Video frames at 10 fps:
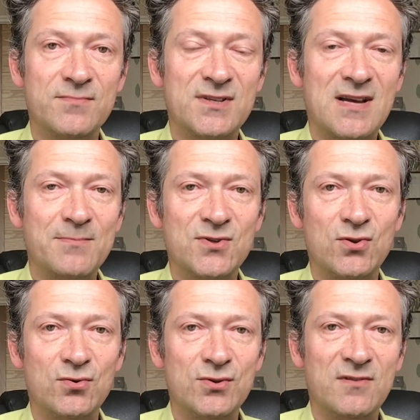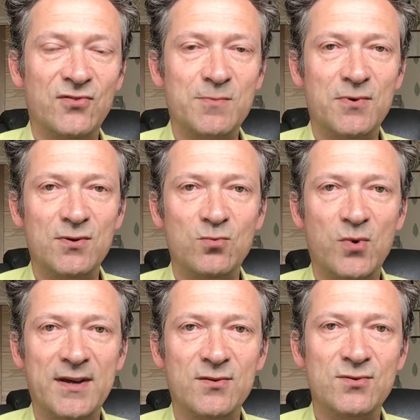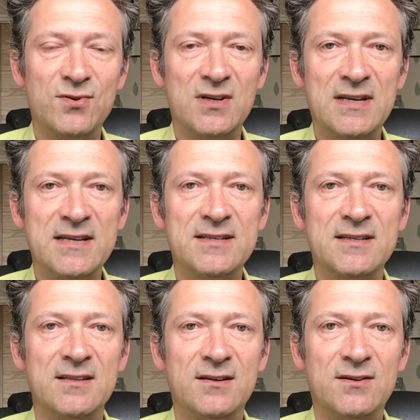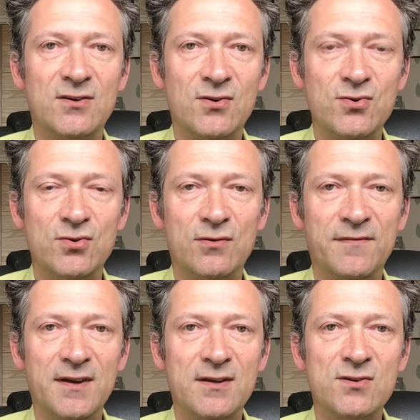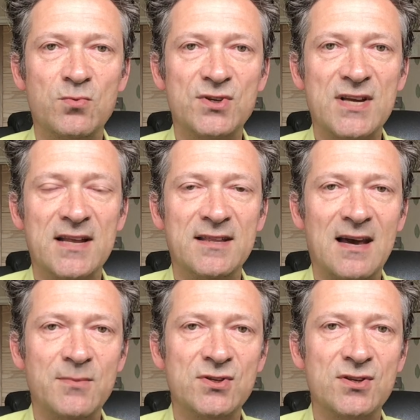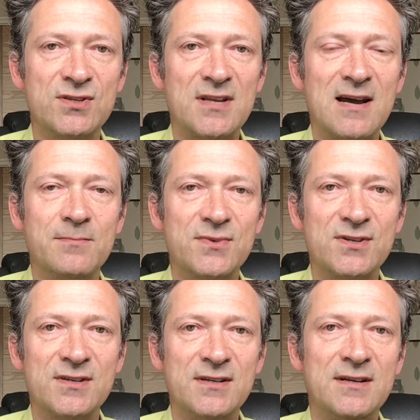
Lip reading: Stamps don't respond well to the grease and dirt on your fingers, which can damage the stamps.